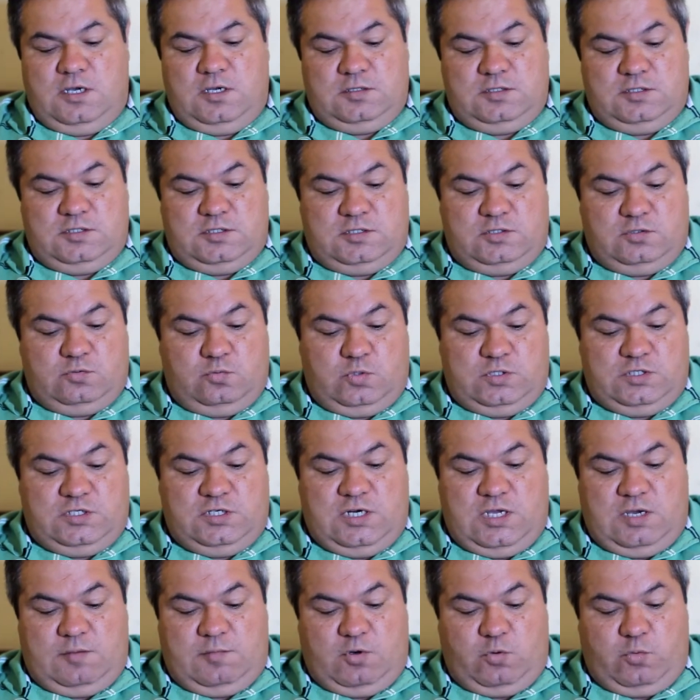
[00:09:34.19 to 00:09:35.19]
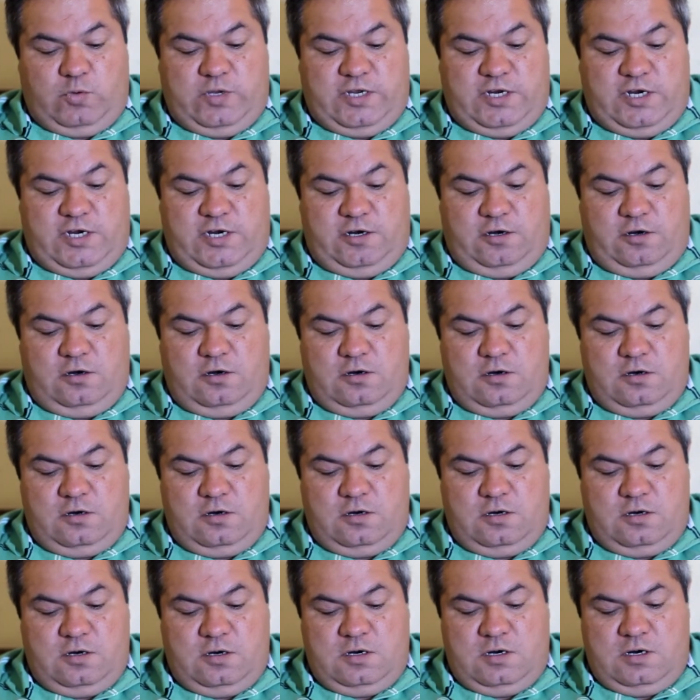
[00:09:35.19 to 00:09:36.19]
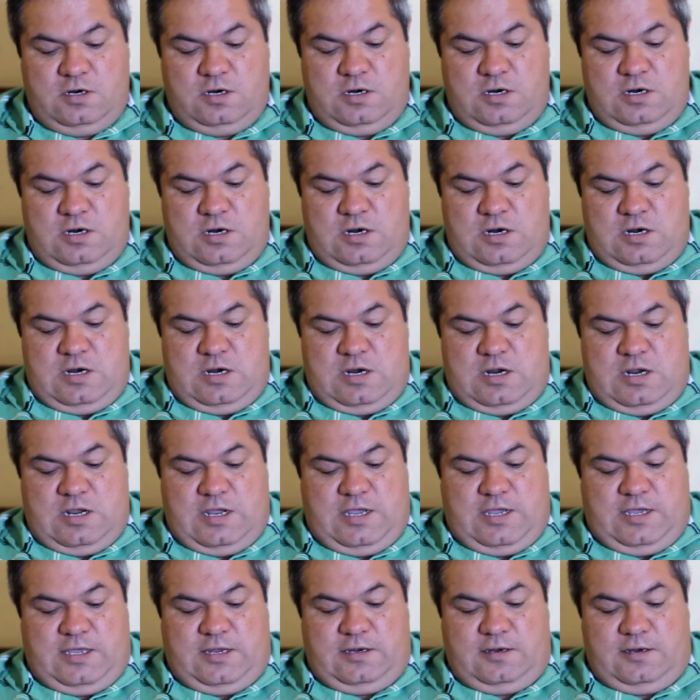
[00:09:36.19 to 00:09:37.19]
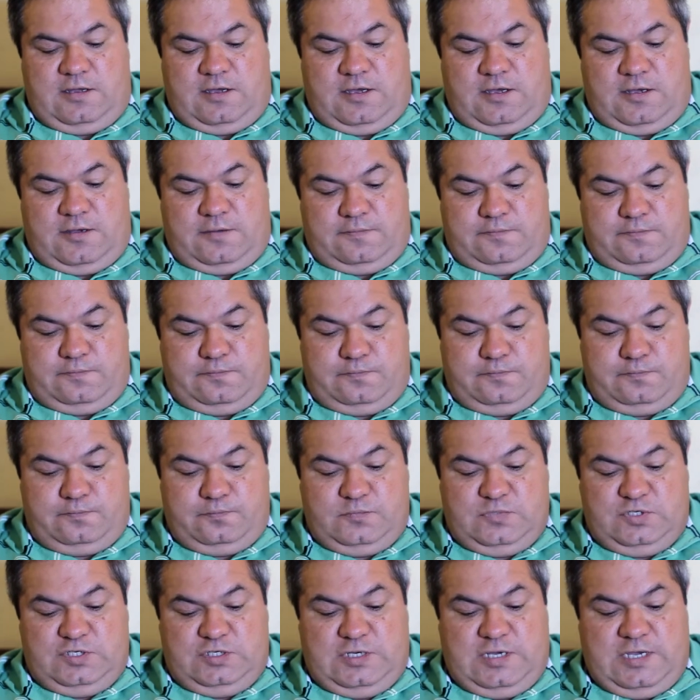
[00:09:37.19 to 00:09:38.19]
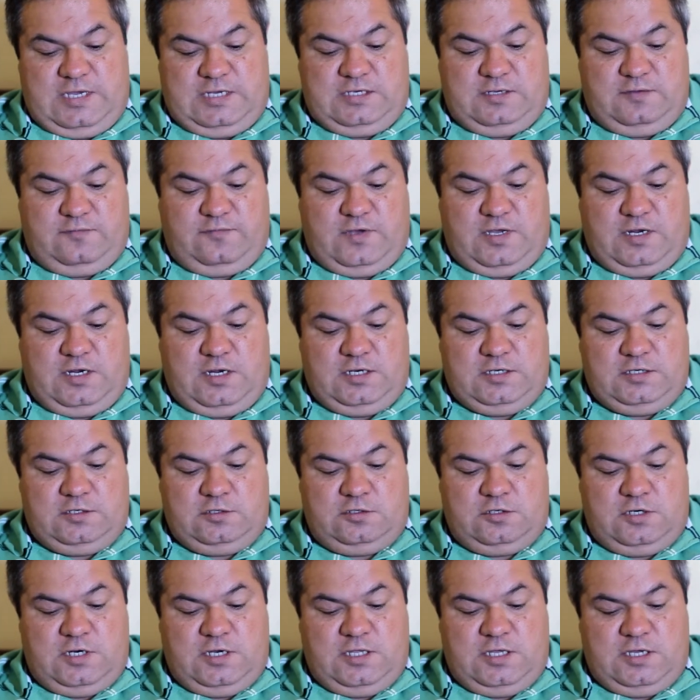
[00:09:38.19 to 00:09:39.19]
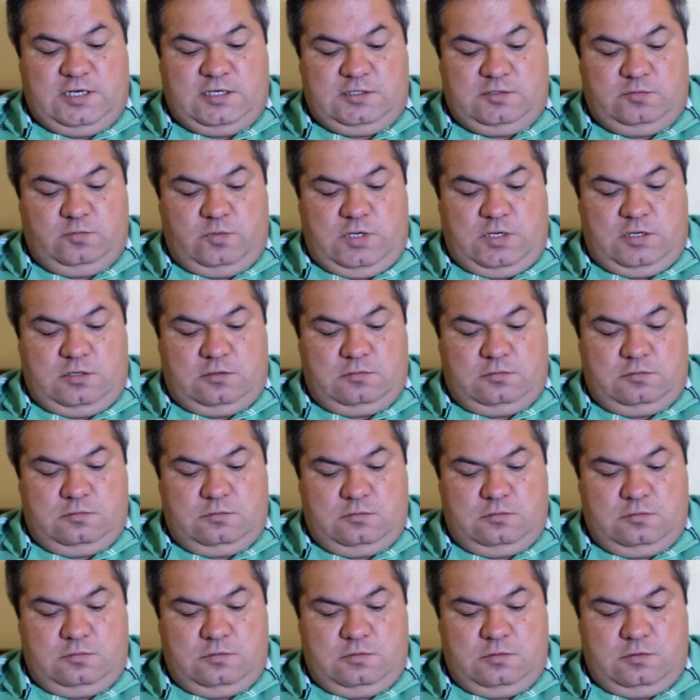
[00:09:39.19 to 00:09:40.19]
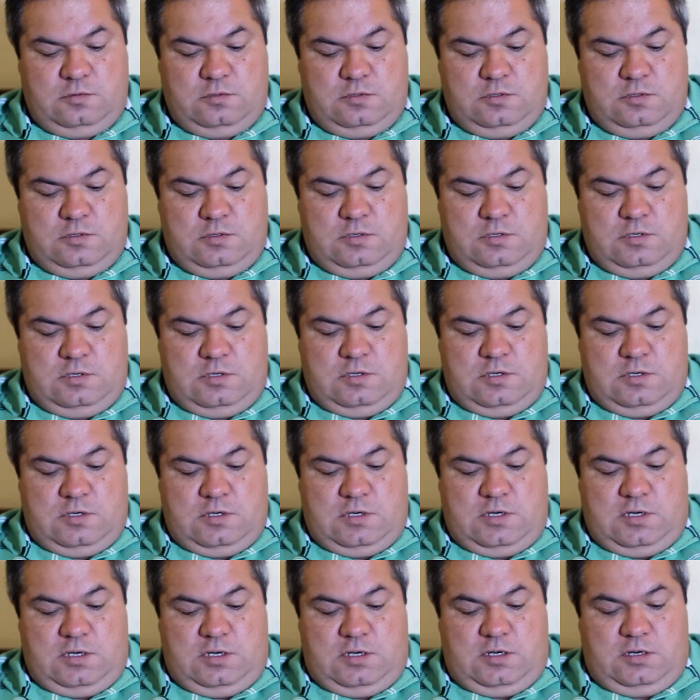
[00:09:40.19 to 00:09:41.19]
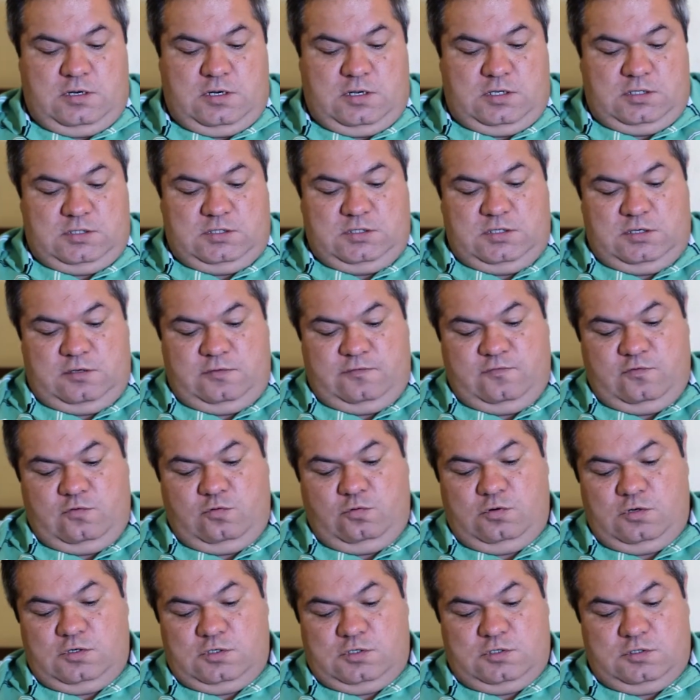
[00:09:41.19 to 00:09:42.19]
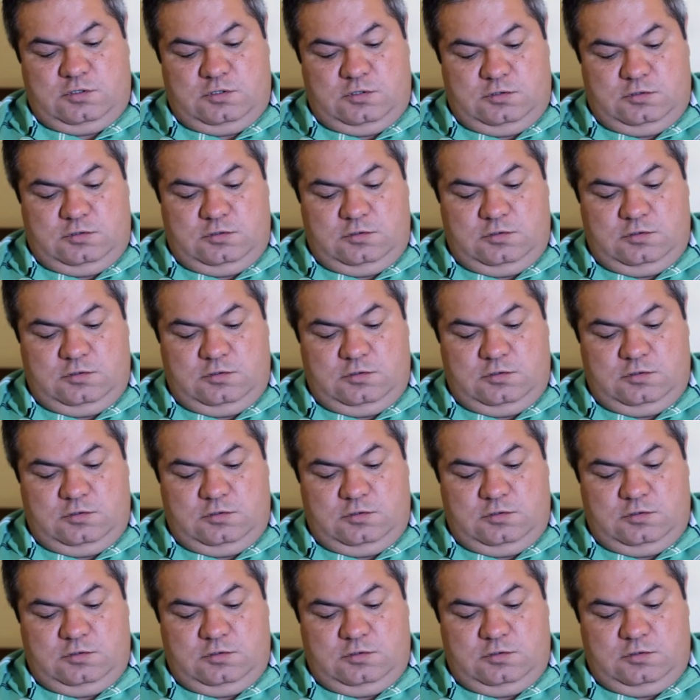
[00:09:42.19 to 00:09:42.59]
Just switching out my wick here. And she asked if I'd like to try that as well. And I said, of course.